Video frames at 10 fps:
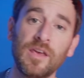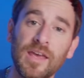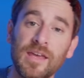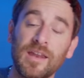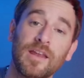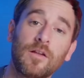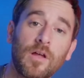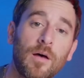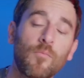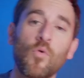it in a
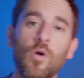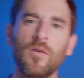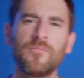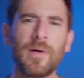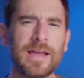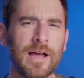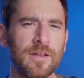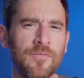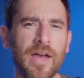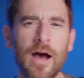lot more of my kind
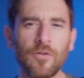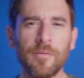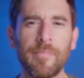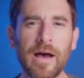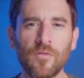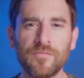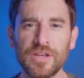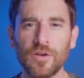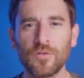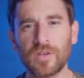of out and about videos.